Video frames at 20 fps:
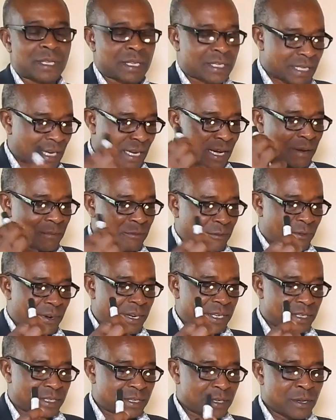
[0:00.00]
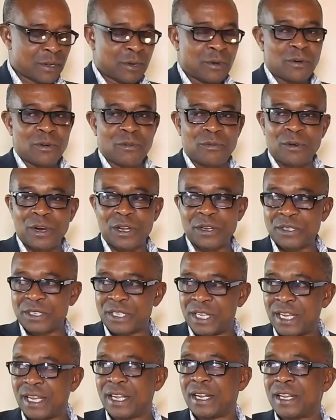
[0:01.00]
circumference of
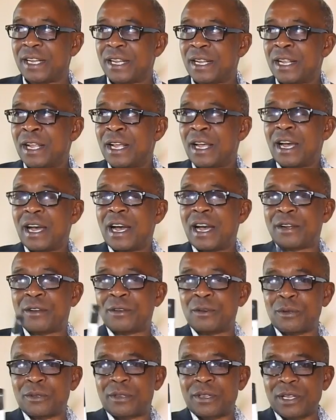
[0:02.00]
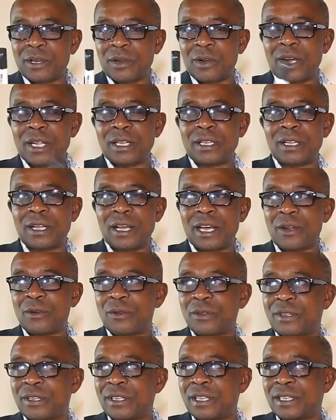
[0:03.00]
one's head and not the heart and
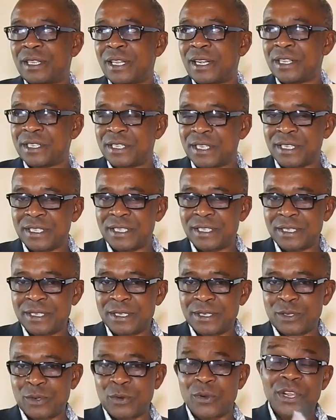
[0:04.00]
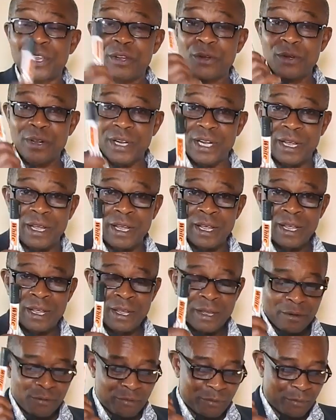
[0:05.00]
not the intelligence. So in order
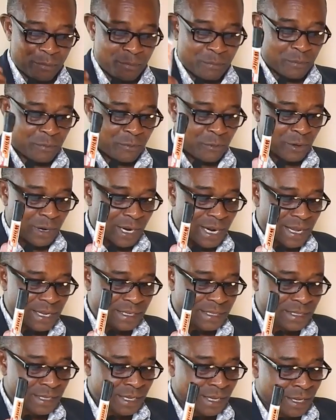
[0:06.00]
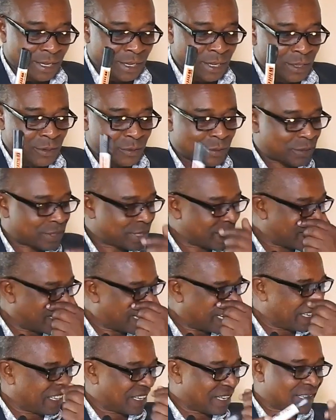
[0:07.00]
for us to
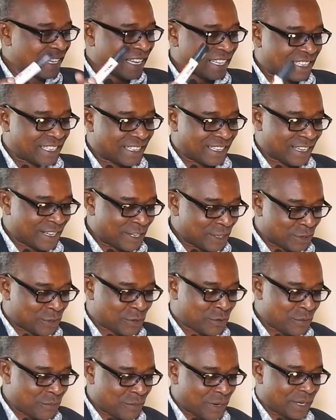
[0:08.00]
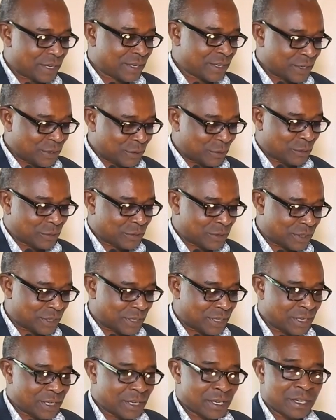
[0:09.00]
say that the instrument
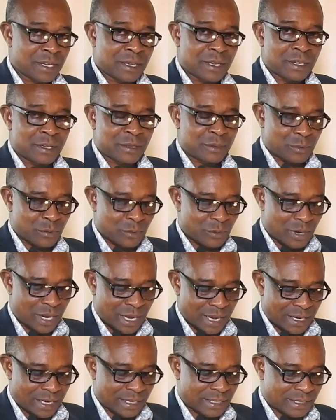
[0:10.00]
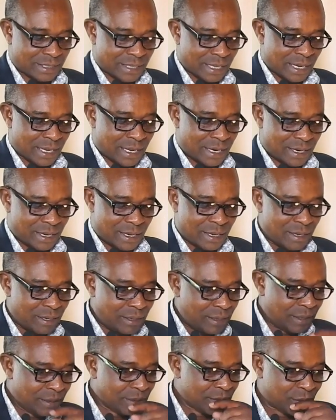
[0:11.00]
used to understand,
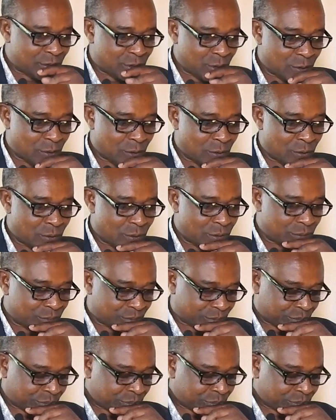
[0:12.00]
to